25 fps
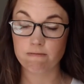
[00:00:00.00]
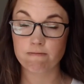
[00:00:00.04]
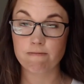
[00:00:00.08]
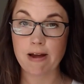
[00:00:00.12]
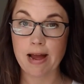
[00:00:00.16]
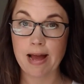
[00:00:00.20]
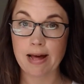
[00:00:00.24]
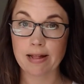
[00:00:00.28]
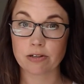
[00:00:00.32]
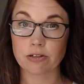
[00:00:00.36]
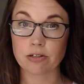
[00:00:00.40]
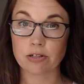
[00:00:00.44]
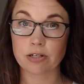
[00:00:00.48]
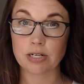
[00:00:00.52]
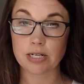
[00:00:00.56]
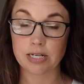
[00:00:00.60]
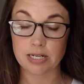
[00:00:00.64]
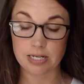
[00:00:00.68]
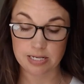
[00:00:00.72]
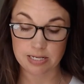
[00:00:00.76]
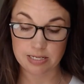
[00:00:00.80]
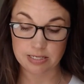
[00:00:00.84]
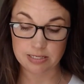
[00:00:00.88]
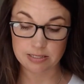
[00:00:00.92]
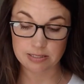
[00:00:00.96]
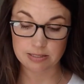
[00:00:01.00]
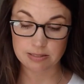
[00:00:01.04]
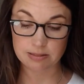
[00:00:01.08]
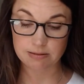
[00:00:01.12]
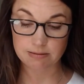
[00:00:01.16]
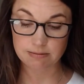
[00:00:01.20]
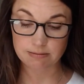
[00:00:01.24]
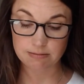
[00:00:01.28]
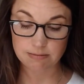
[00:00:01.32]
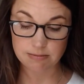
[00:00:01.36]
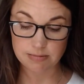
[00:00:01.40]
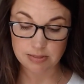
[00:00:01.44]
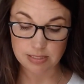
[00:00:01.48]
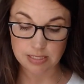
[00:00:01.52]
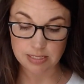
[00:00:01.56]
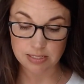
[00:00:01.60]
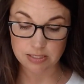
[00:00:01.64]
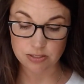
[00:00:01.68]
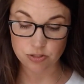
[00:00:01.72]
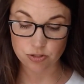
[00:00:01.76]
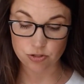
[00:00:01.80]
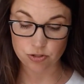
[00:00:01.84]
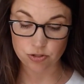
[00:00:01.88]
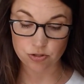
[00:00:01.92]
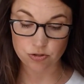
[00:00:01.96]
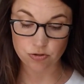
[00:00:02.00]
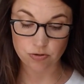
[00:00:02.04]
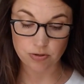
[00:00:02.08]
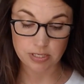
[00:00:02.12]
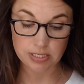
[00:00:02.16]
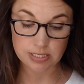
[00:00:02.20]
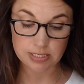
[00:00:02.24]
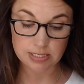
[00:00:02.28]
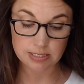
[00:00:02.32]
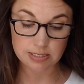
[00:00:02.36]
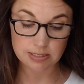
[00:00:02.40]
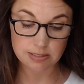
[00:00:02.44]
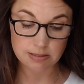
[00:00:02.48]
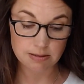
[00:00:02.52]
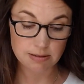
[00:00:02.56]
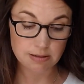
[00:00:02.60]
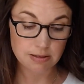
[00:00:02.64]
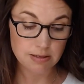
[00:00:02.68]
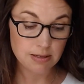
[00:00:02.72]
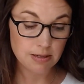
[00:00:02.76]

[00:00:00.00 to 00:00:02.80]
Valor is your choice.